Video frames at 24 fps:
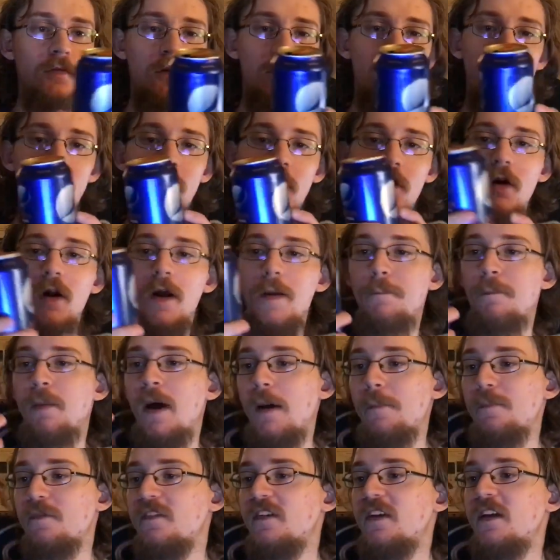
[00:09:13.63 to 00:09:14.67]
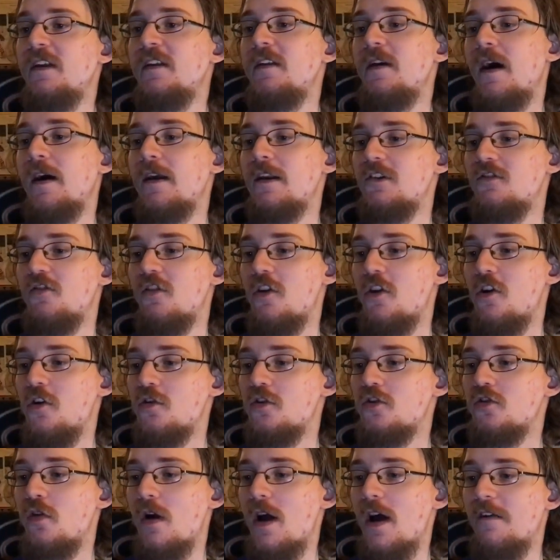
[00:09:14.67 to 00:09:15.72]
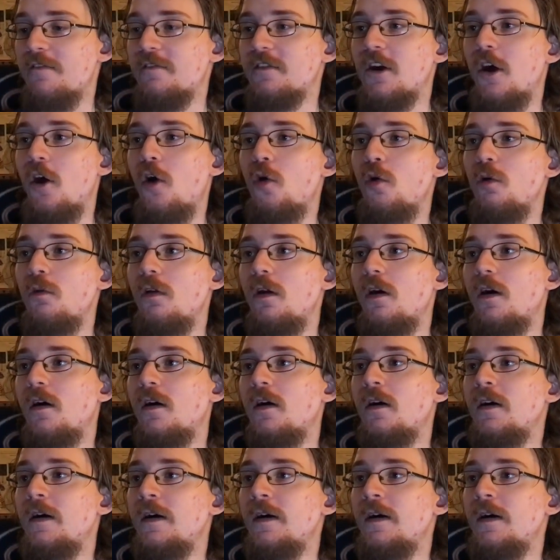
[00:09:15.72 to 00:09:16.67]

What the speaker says: Alright, Pepsi Nitro Draft Cola.